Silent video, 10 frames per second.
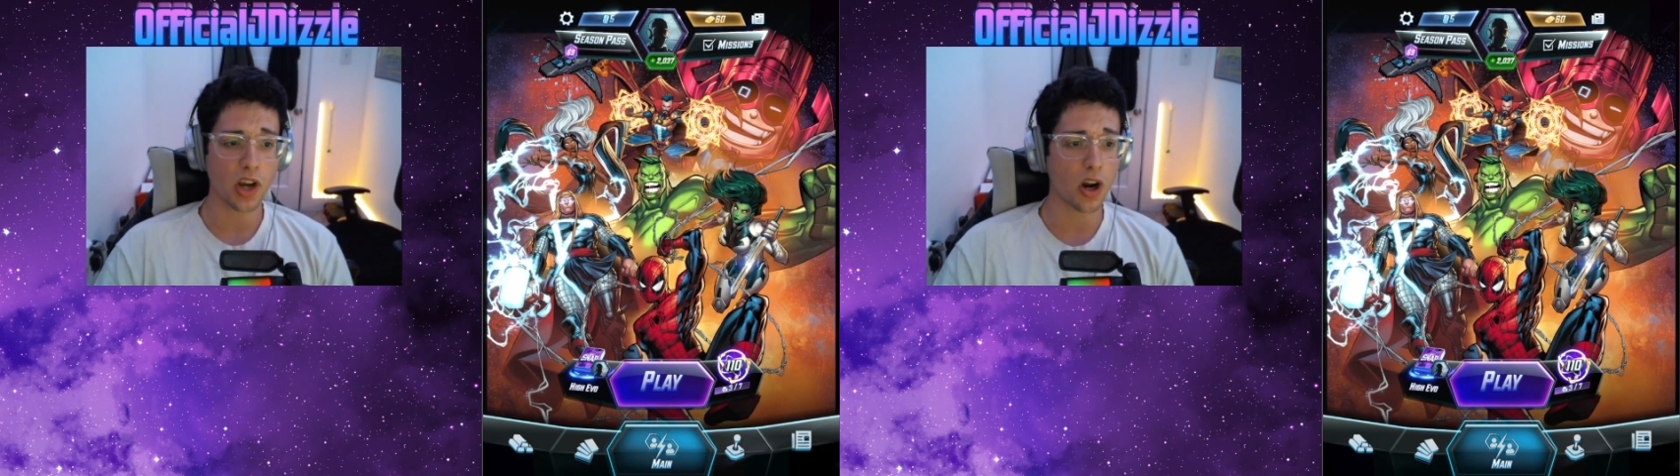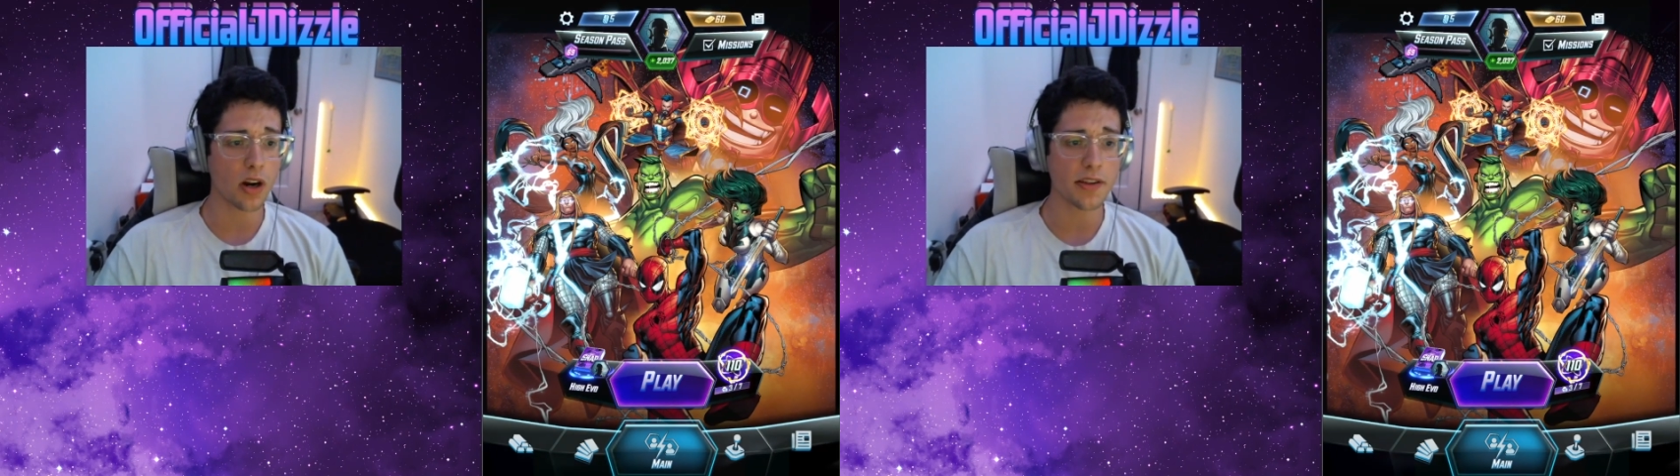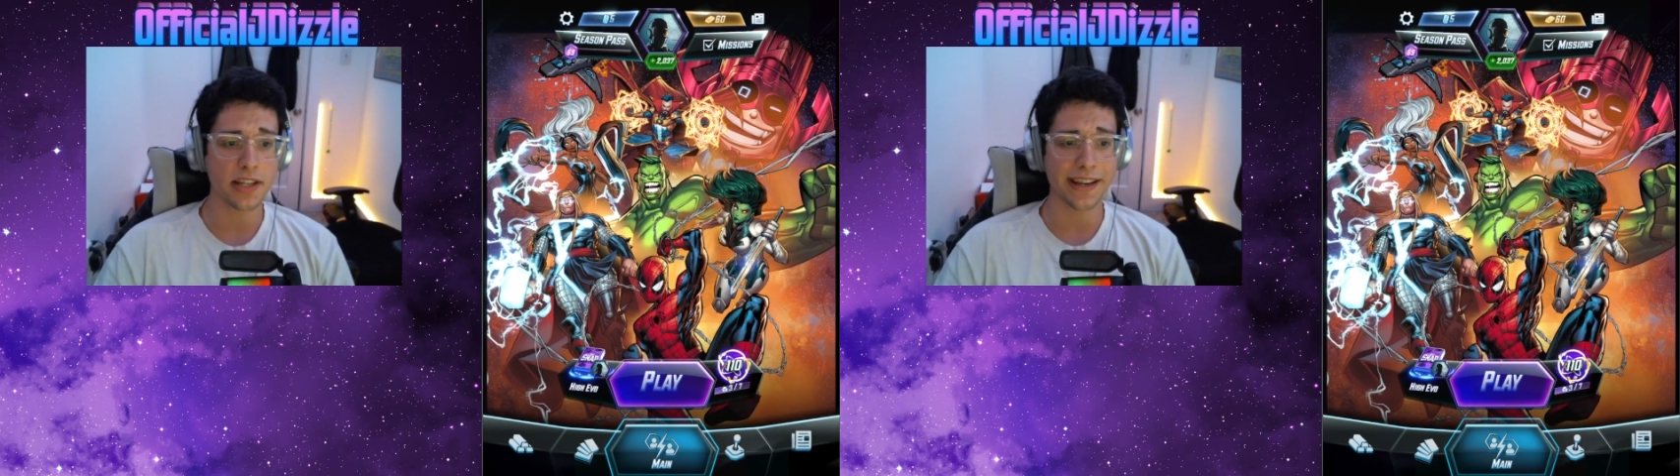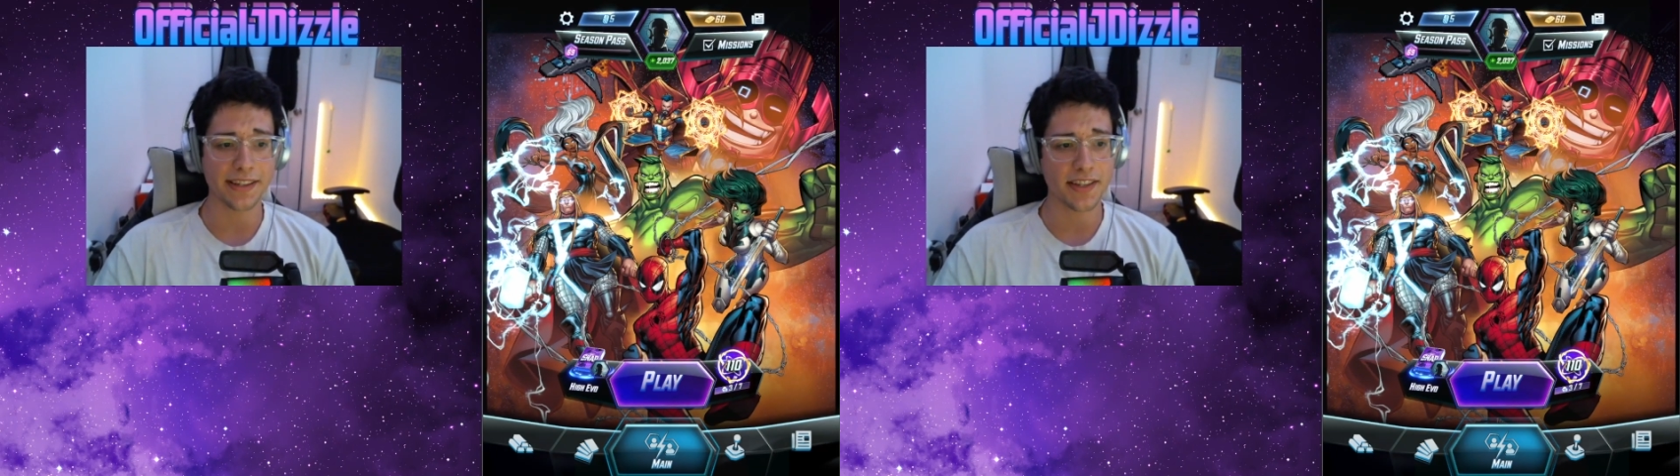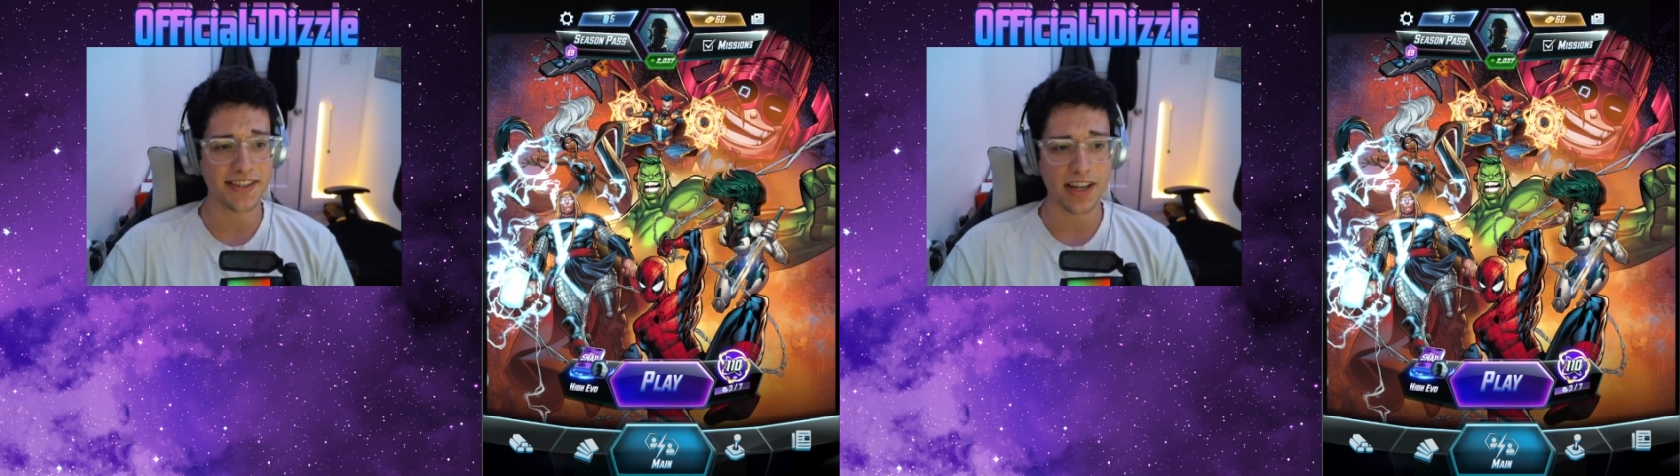cards like
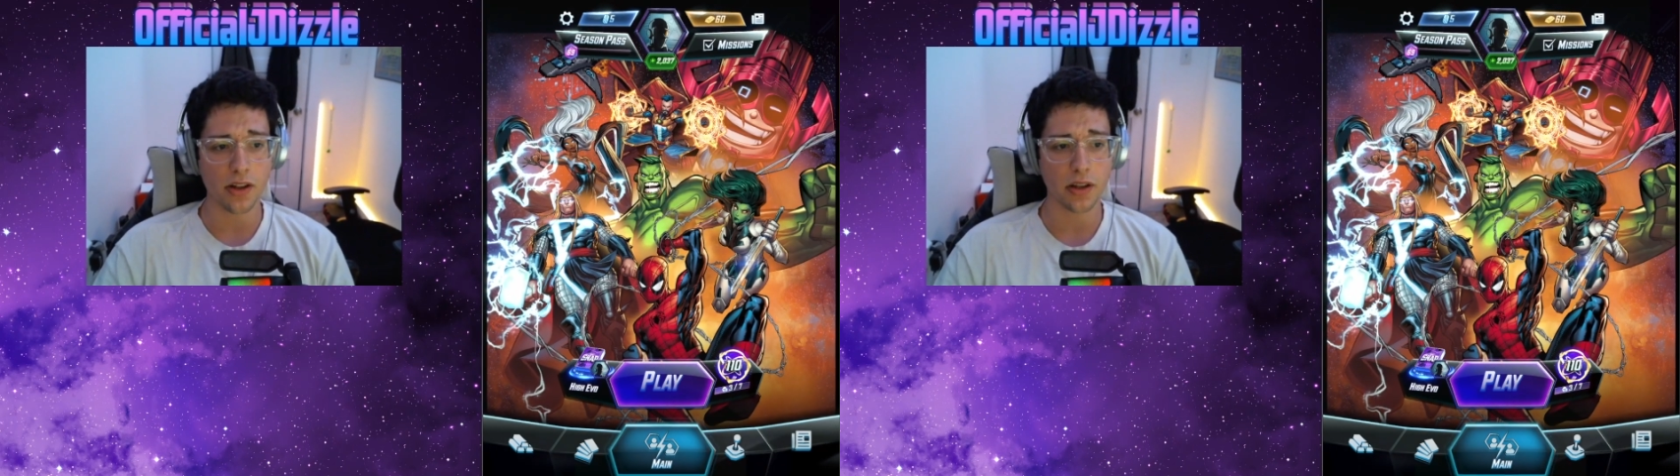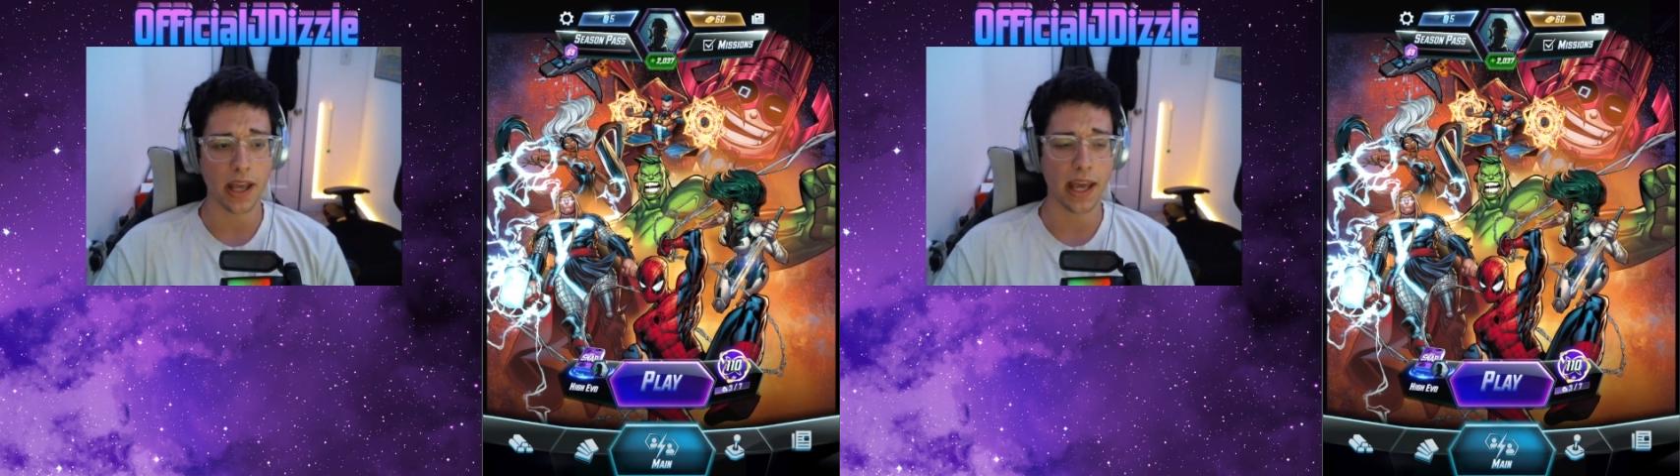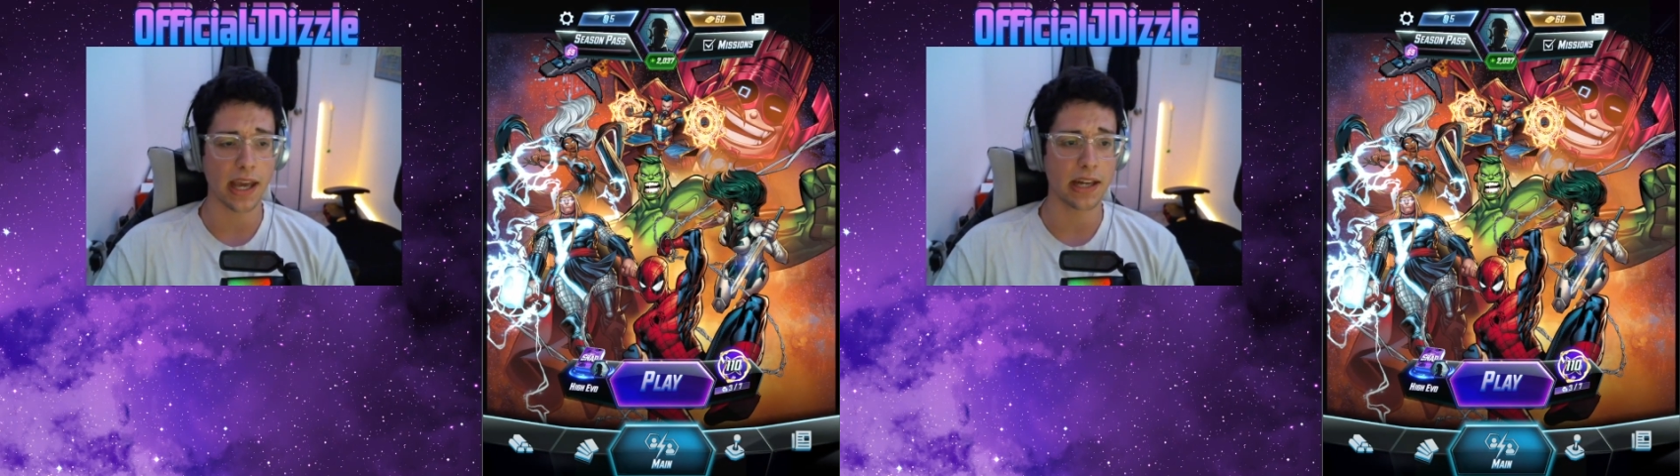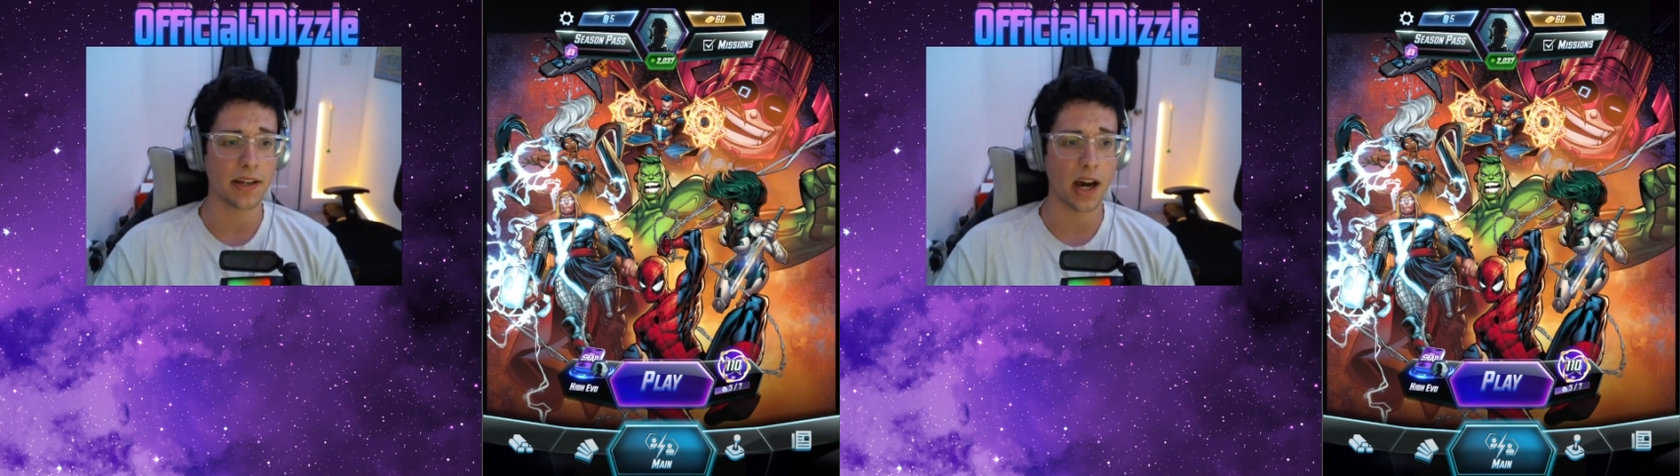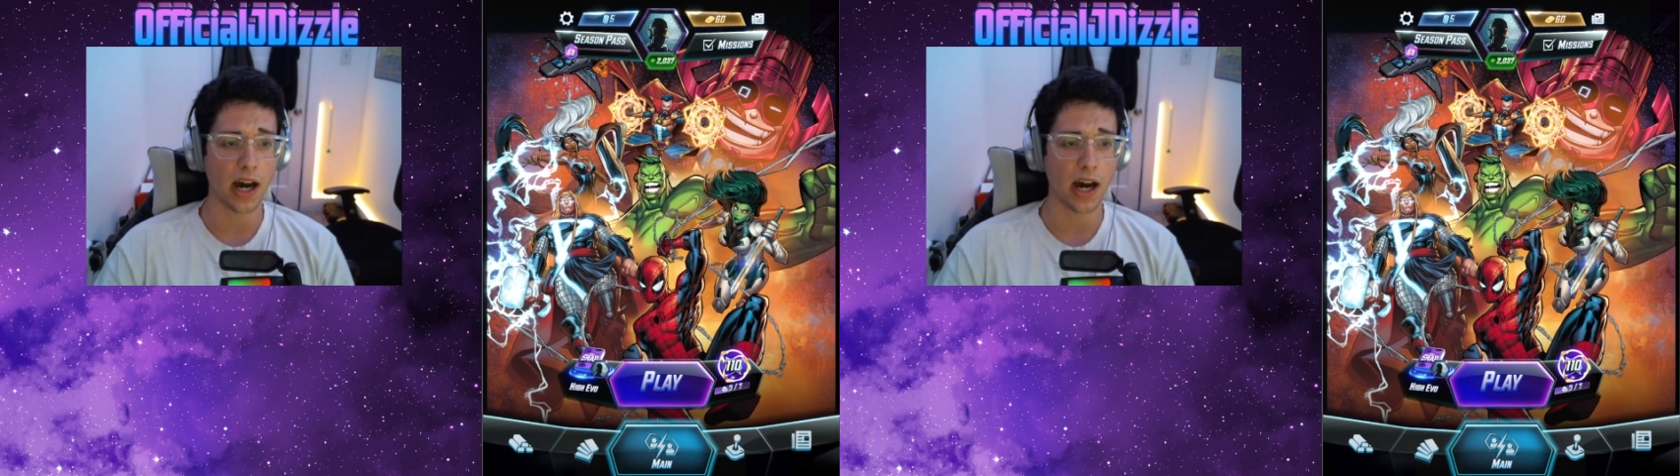Silk and